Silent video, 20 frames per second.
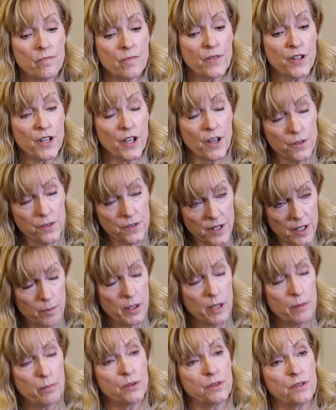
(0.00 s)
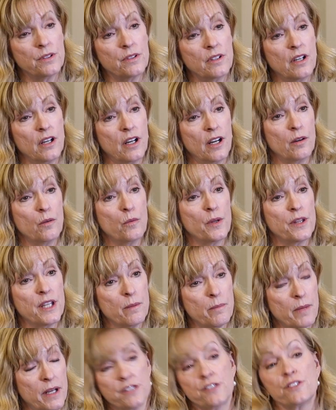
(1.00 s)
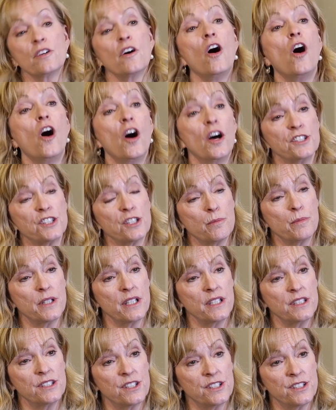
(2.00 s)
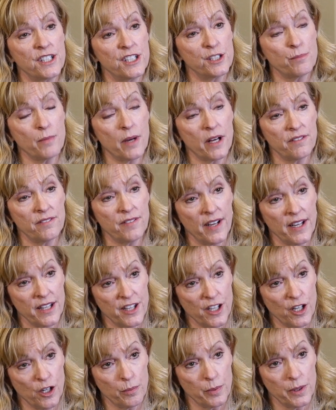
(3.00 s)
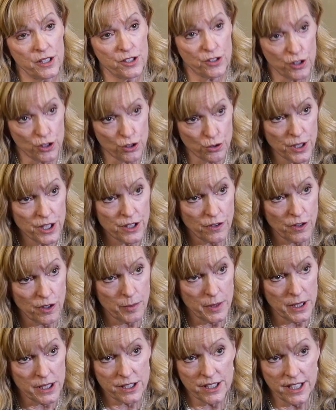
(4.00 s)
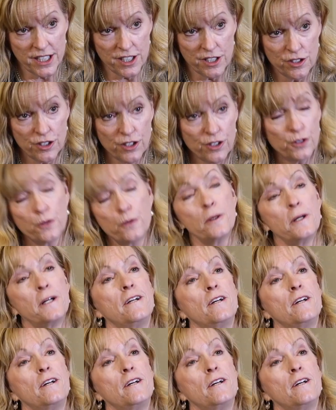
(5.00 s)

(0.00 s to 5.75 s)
The other thing people uh, with MS on some of these disease modifying therapies to treat their MS need to do